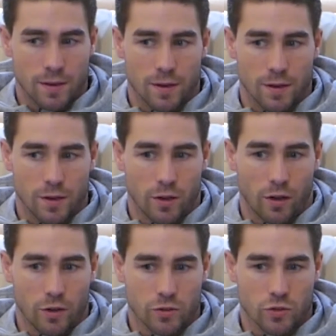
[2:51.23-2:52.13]

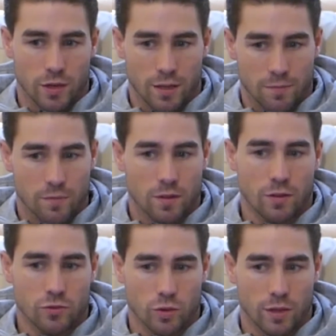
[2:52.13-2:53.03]
I treat it
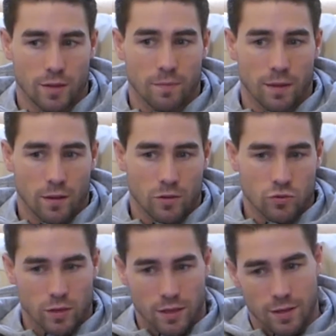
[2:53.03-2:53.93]

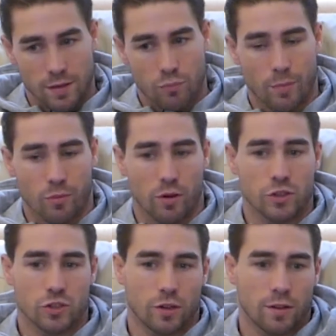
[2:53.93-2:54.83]
in
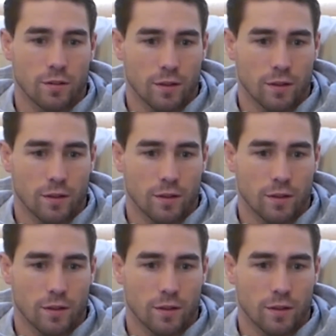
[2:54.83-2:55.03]
preparation.